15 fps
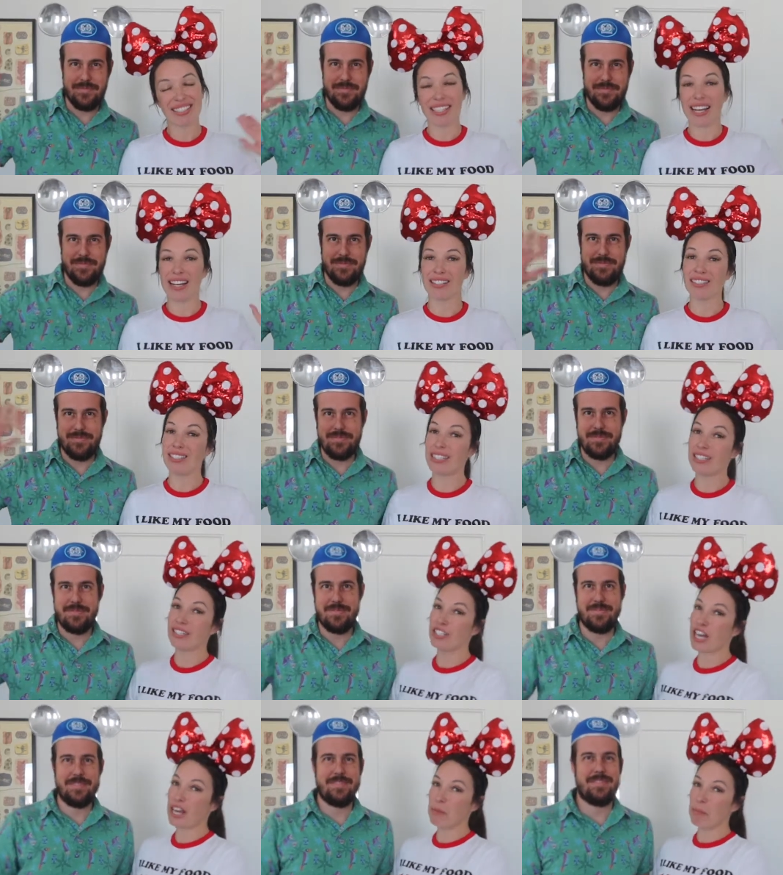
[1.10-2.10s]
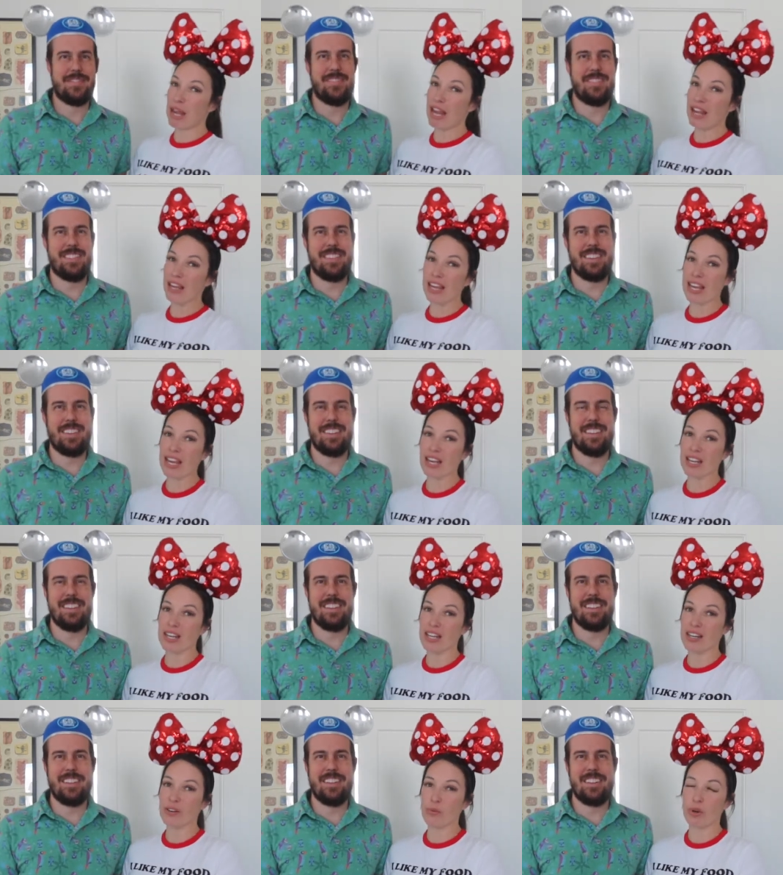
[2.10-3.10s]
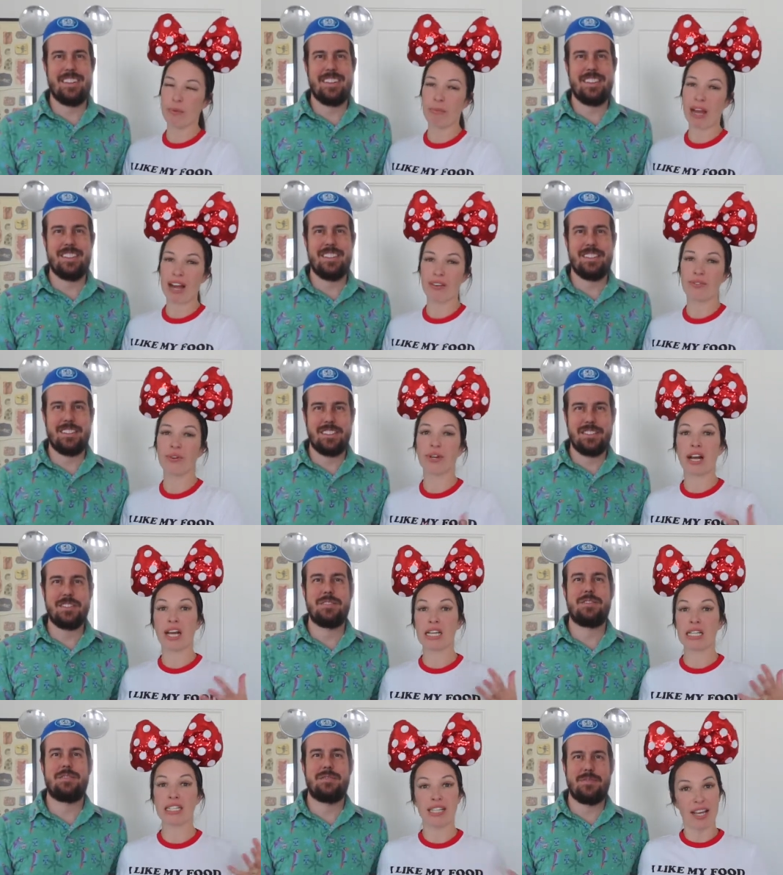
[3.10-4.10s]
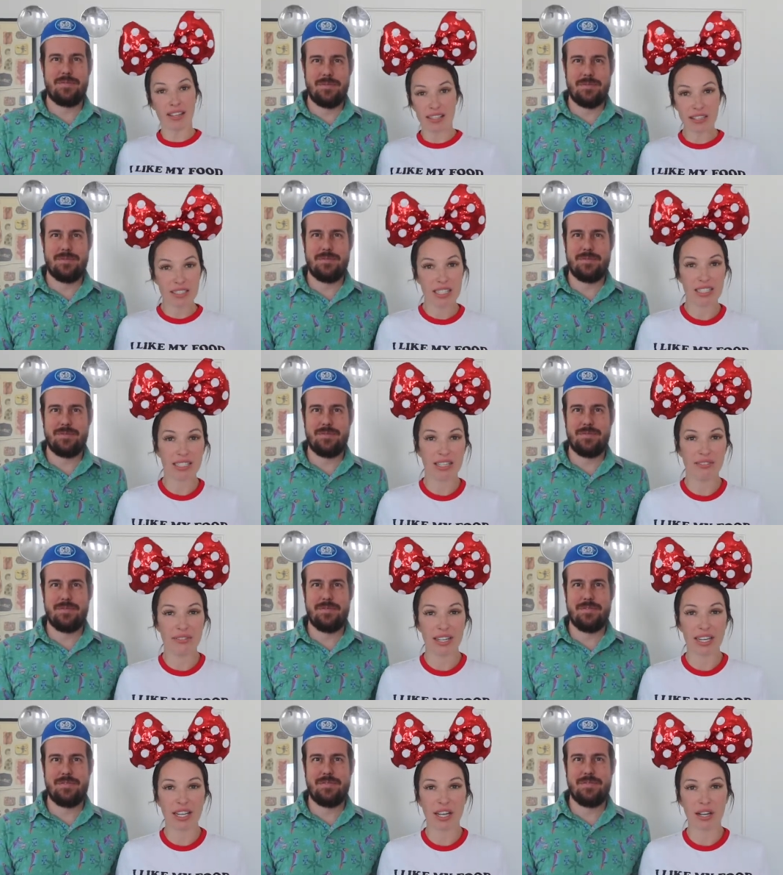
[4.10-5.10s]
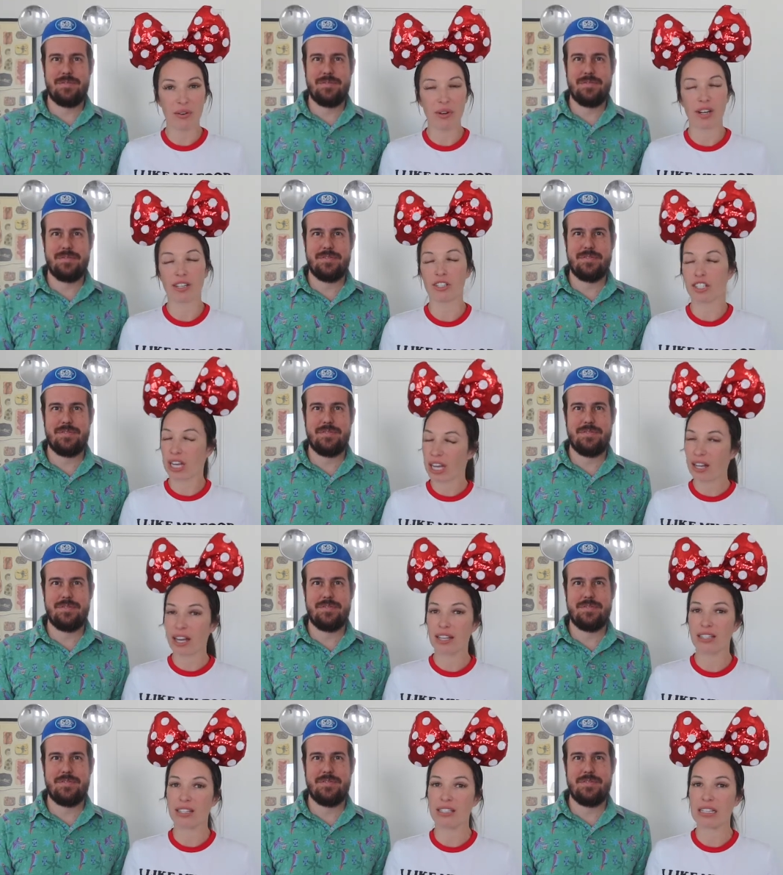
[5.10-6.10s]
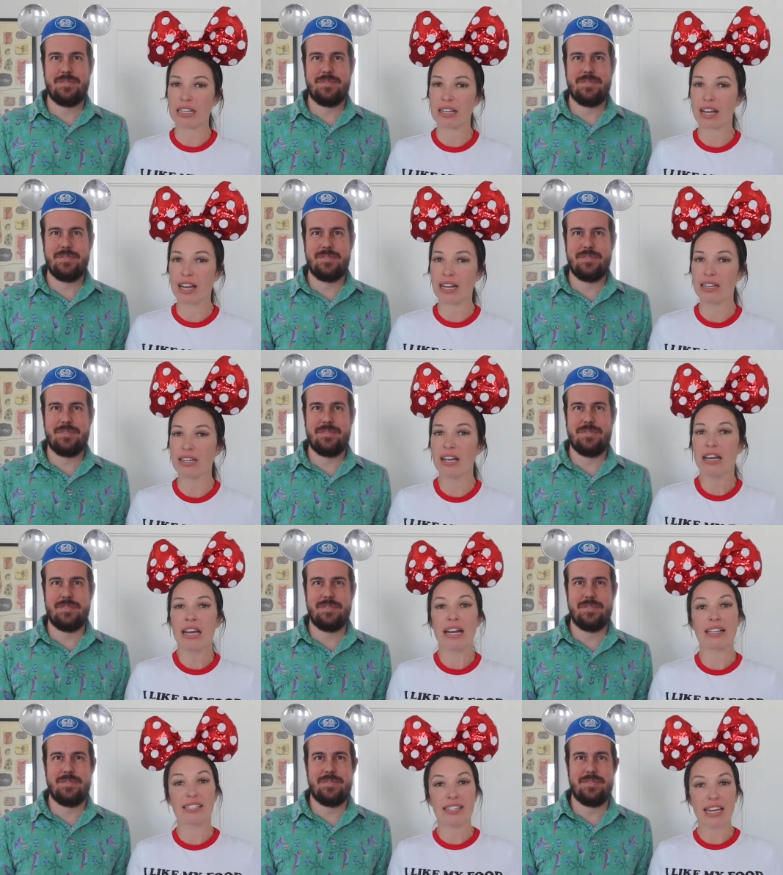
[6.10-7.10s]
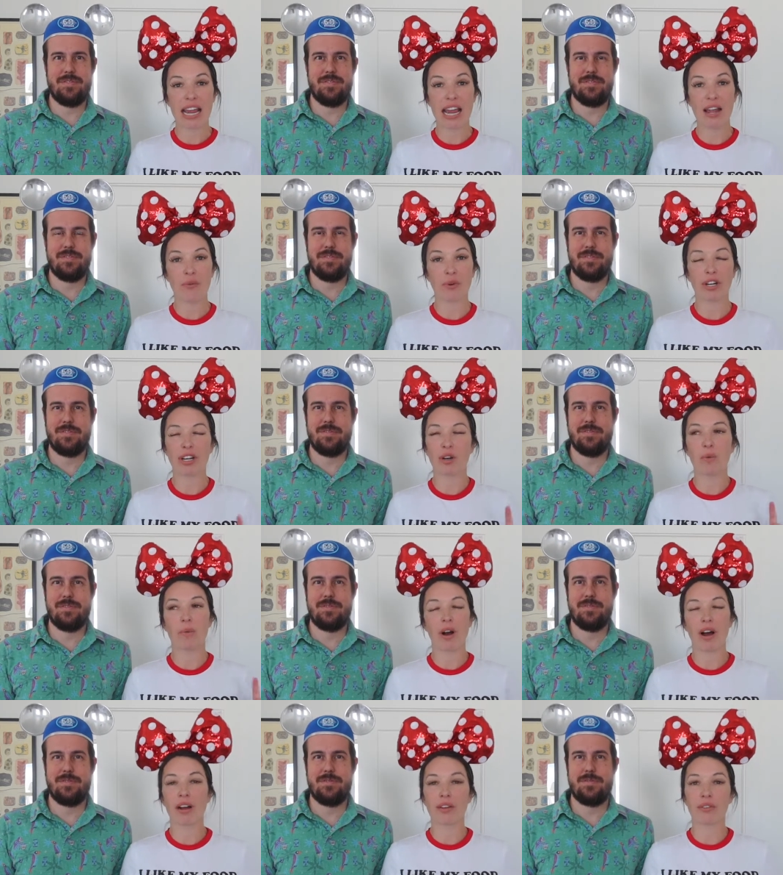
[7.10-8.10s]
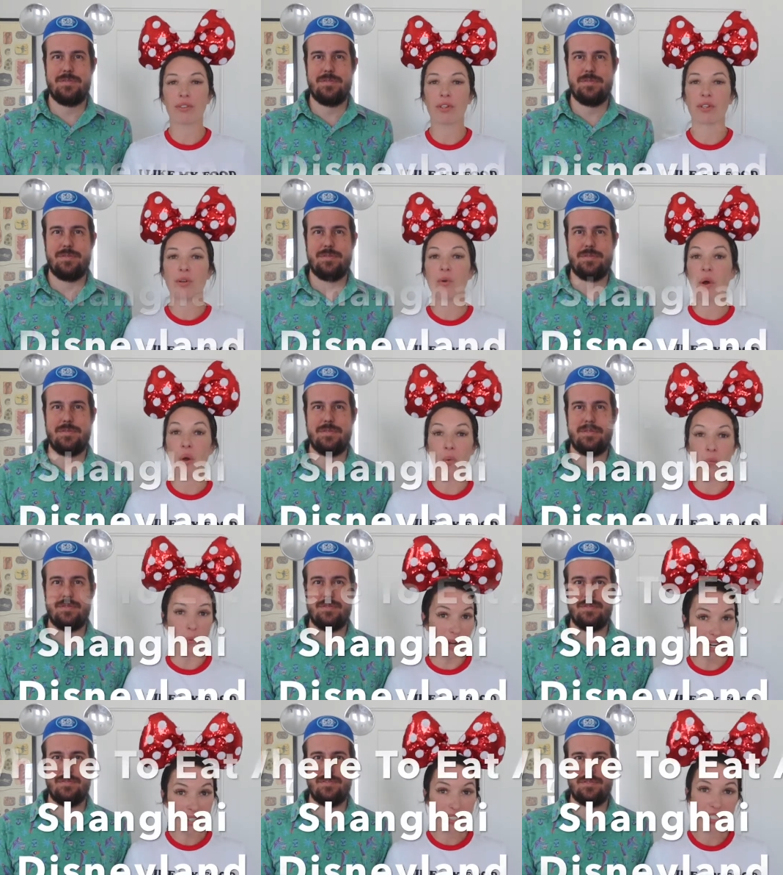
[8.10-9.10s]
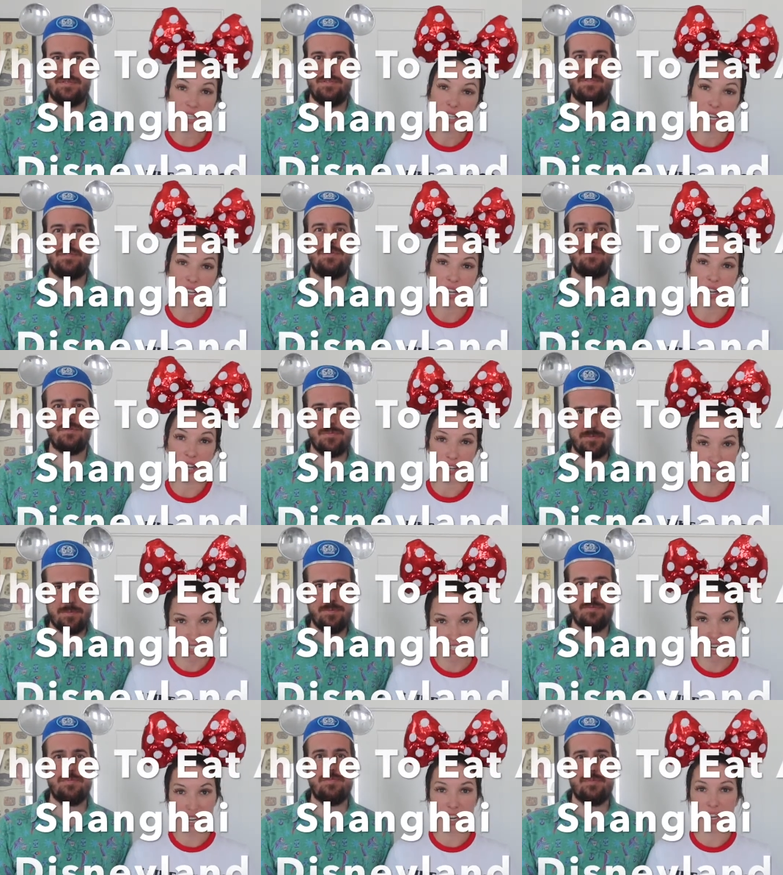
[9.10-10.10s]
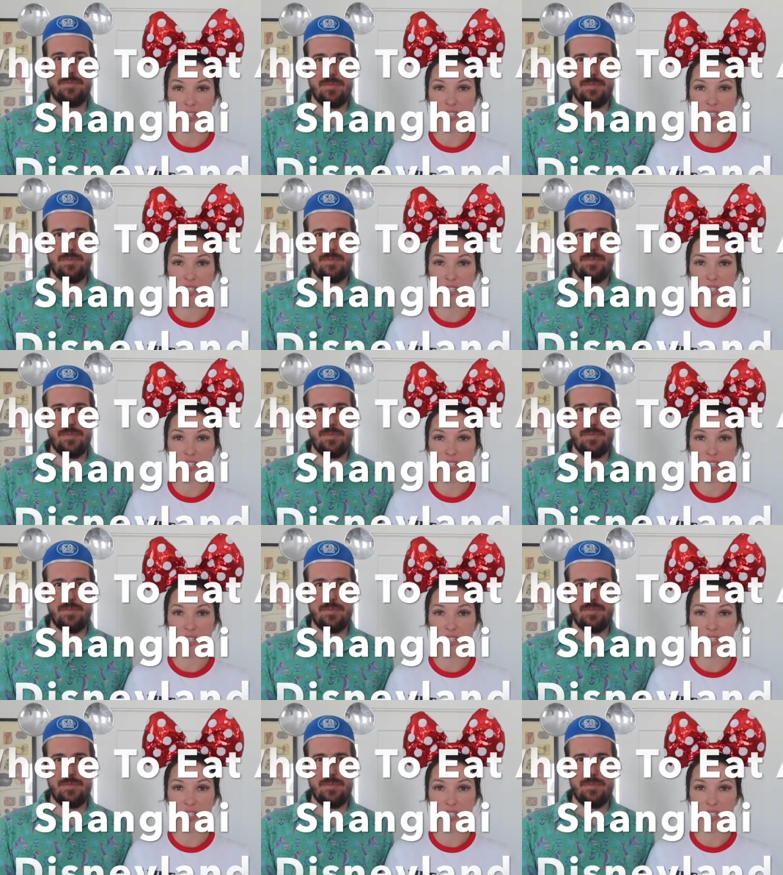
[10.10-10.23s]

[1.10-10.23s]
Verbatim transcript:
Speaker 1: Kelsey and Jake Bang here. We're back for another Disney video on Shanghai Disneyland, and today we're gonna walk through where to eat at Shanghai